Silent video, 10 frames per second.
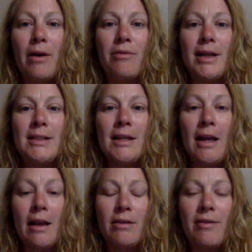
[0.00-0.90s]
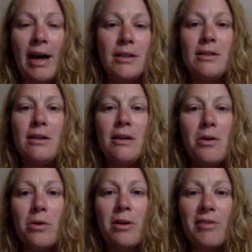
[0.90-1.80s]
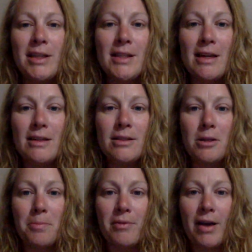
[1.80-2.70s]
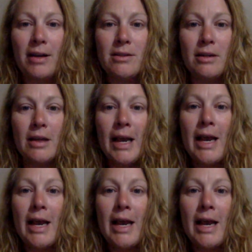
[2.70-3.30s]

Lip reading: a resident advisor or a resident supervisor